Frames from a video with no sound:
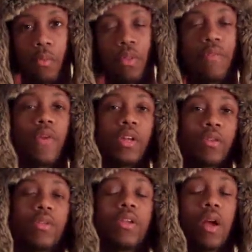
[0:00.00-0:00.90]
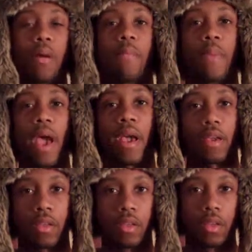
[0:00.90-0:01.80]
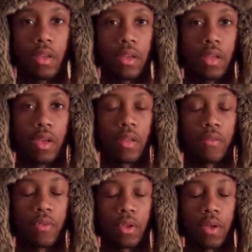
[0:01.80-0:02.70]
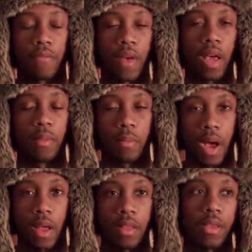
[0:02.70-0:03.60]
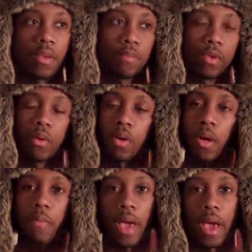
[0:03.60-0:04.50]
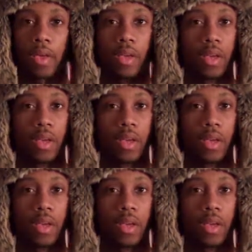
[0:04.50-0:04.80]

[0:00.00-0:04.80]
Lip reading: will eventually come back and find the body and come back.